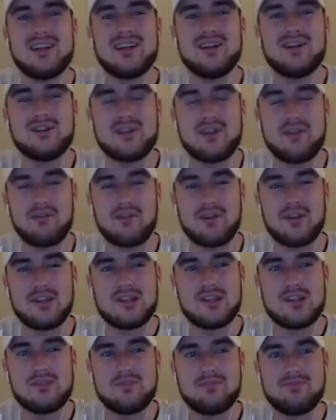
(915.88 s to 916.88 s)

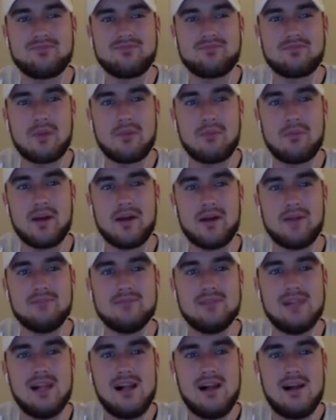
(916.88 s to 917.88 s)
difference, but
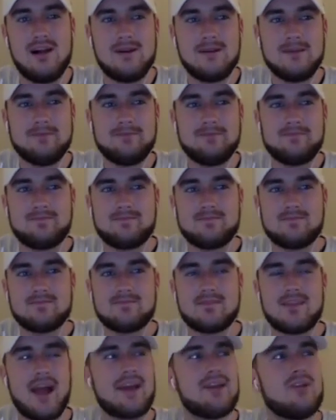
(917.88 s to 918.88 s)

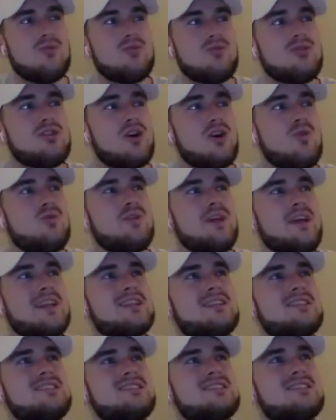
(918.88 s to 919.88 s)
I don't know that it's